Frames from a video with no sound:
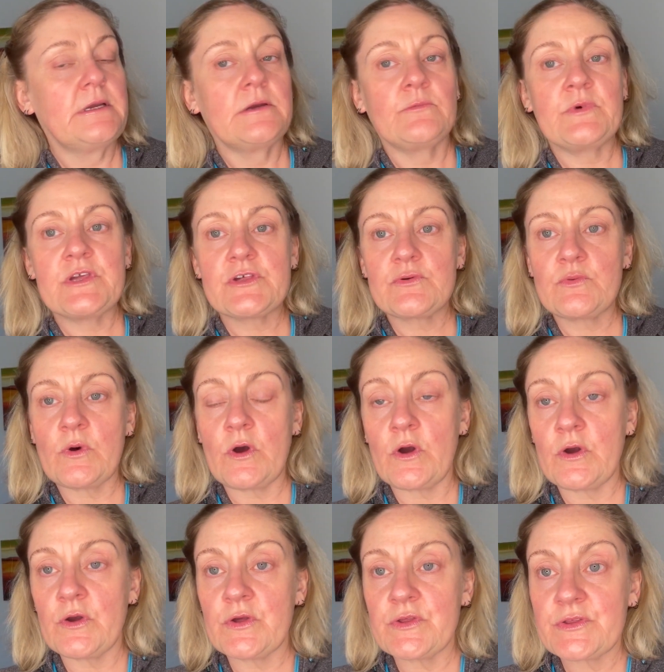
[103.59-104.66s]
which
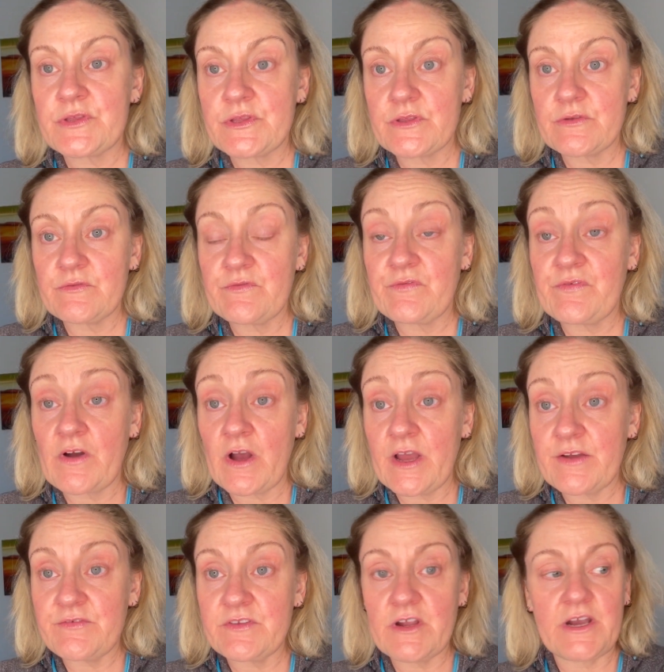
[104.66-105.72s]
was
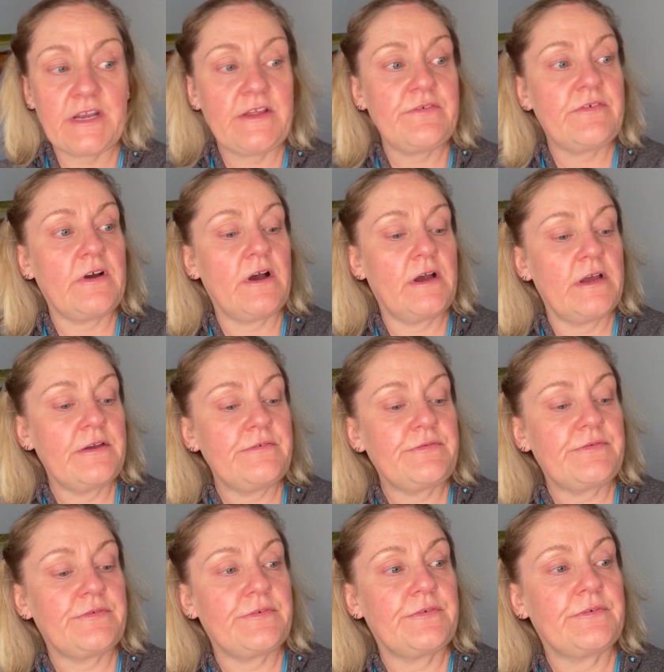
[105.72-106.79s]
$5.95
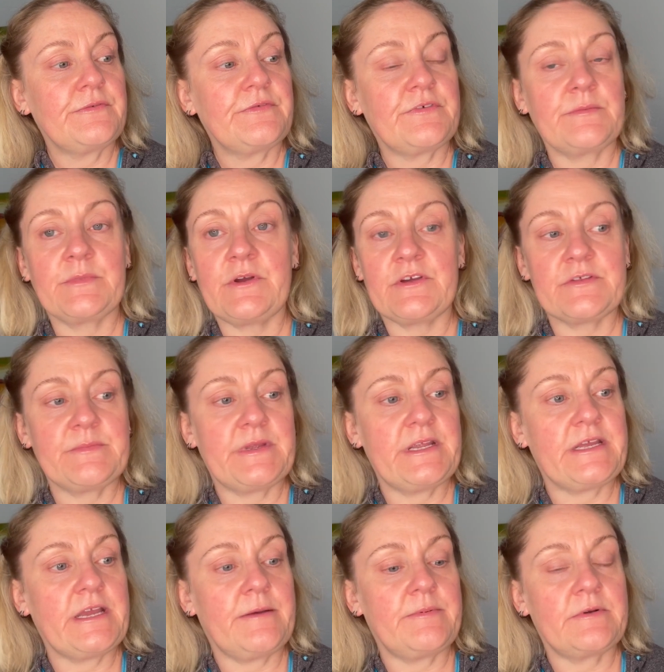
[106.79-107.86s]
from Cosmetic
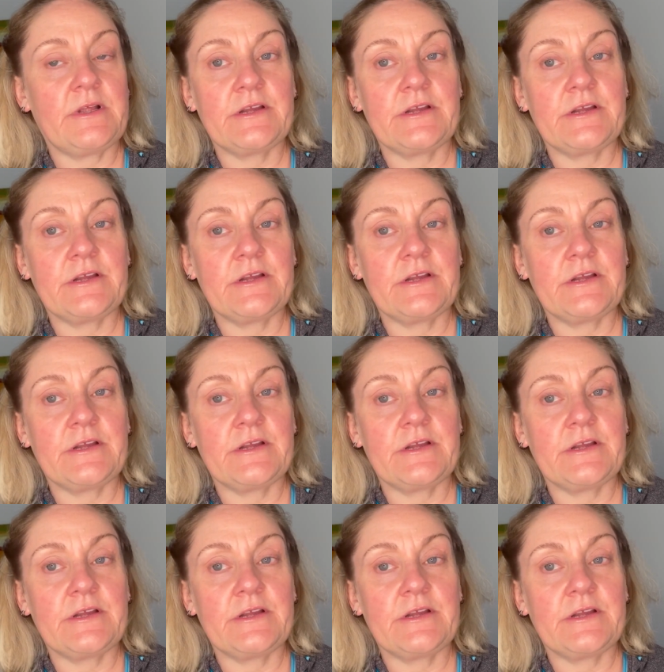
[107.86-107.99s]
Capital.